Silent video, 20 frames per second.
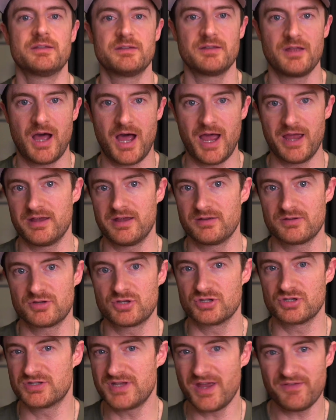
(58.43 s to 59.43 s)
I
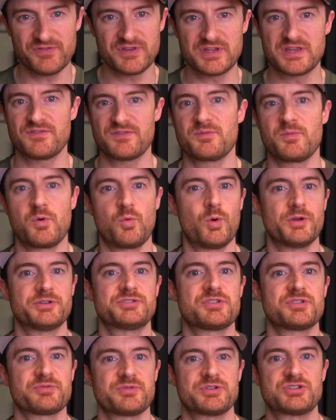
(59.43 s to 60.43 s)
could definitely give them a 1,
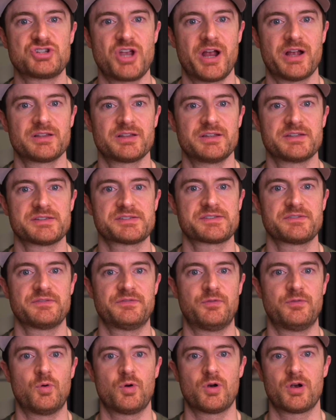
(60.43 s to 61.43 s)
2, 3 checklist
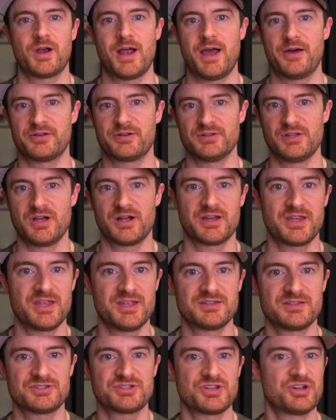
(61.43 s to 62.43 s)
for how to log
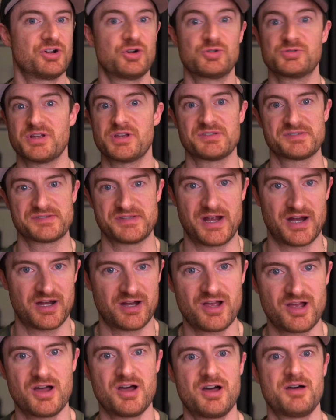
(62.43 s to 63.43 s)
in to
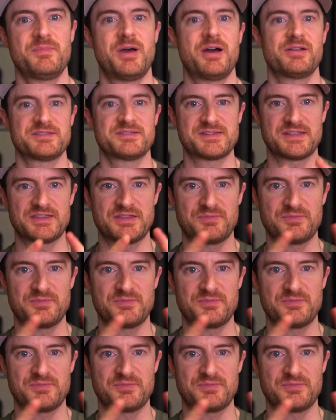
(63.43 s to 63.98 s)
hotels.com, how to set the